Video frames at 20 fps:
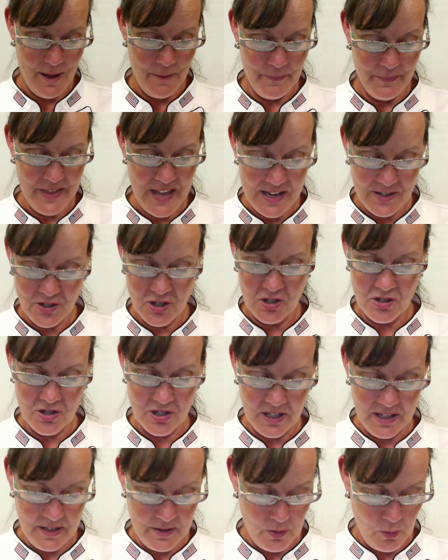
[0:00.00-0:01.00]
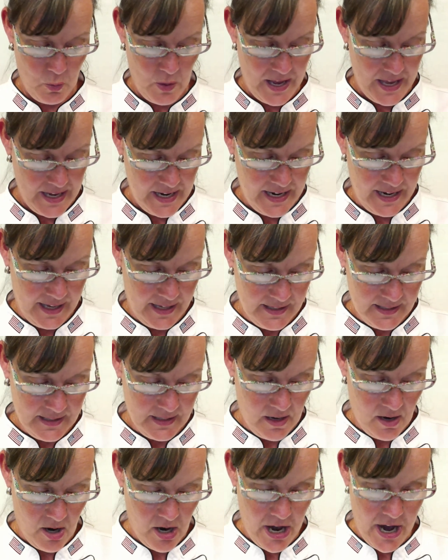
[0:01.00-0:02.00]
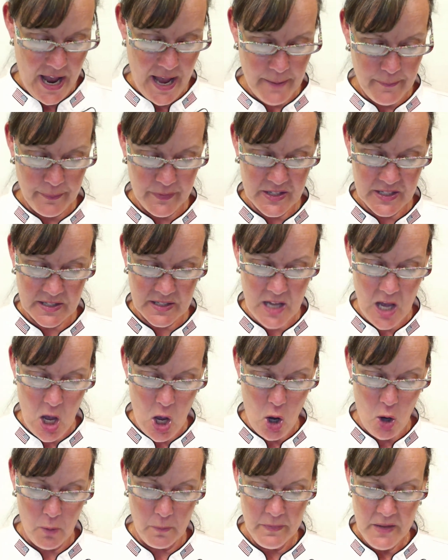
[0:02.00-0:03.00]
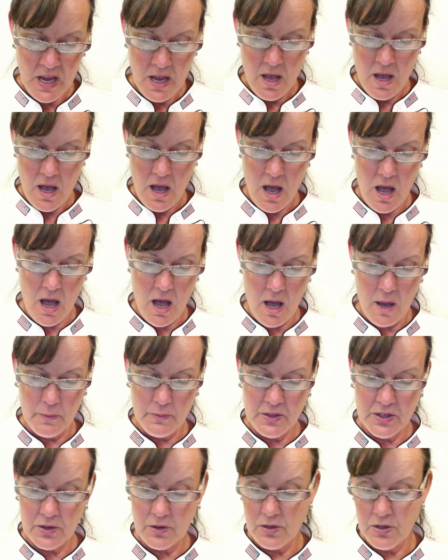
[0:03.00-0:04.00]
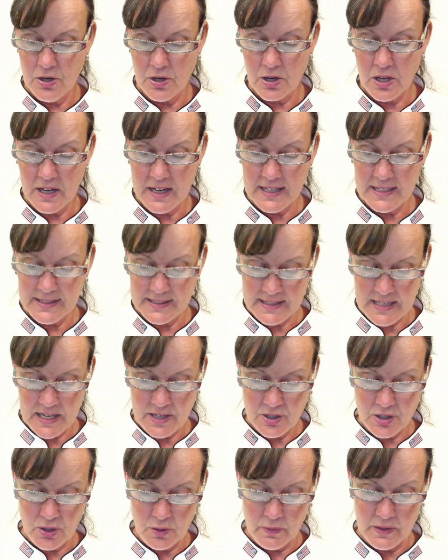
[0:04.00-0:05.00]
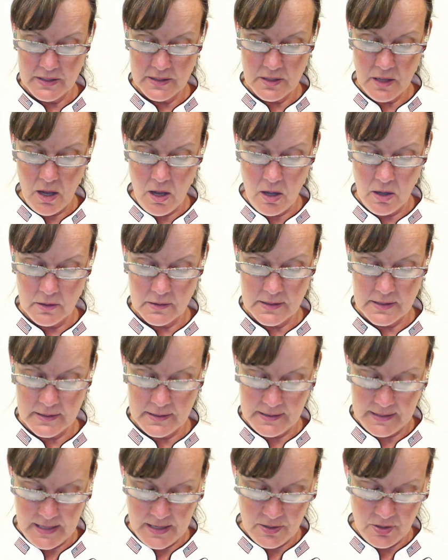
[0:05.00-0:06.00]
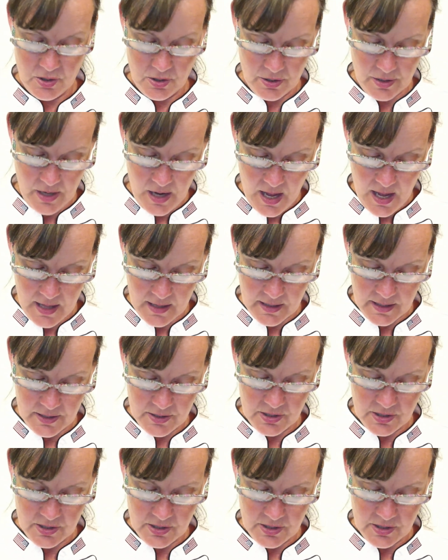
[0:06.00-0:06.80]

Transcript: That's usually the way it is, all right? So you're going to assess your results, assess your knowledge,